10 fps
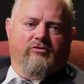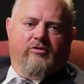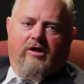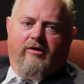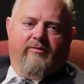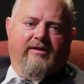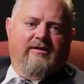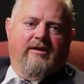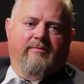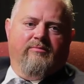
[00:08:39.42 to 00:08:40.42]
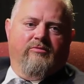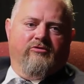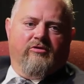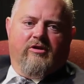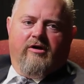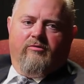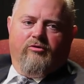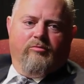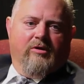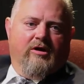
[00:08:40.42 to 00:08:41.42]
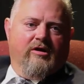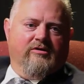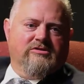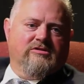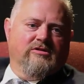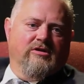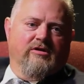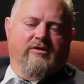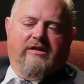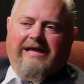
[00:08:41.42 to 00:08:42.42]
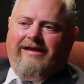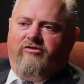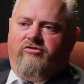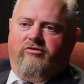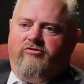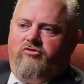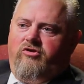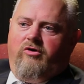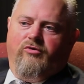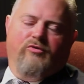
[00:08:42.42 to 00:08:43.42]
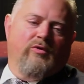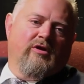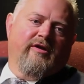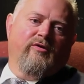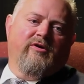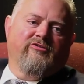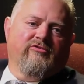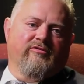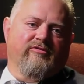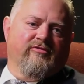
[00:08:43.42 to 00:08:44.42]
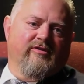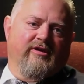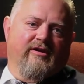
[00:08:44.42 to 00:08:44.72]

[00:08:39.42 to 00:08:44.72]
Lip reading: There's a lot of red tape. There's a lot of roadblocks. The answer is no to a lot of questions.